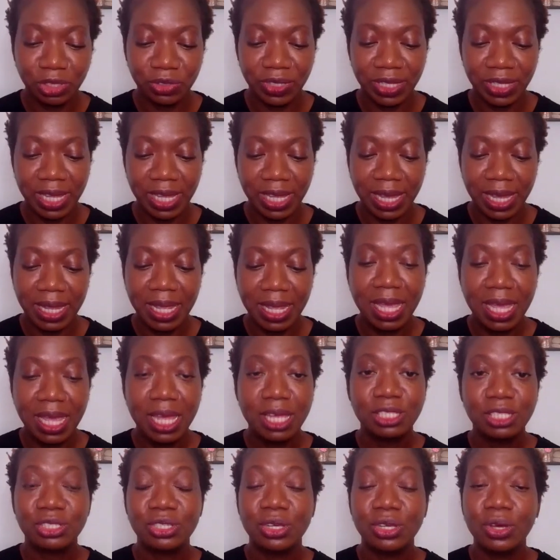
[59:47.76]
for that.
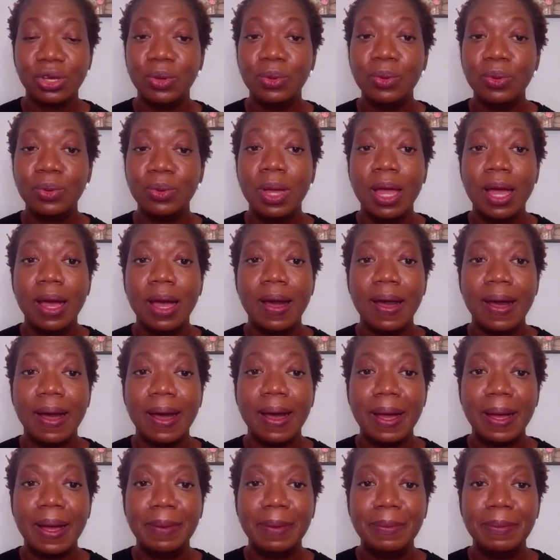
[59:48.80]
So
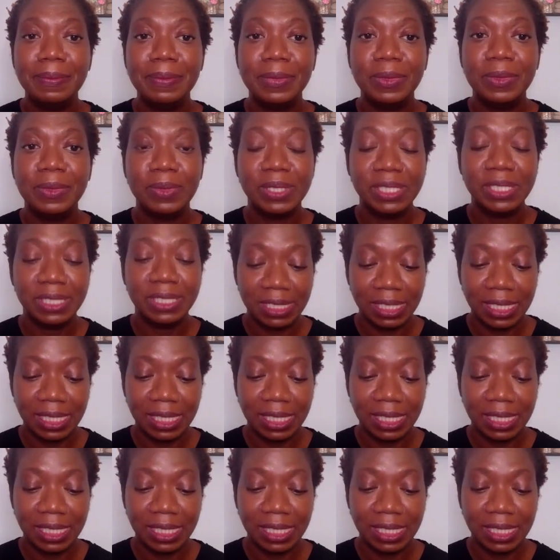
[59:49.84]
once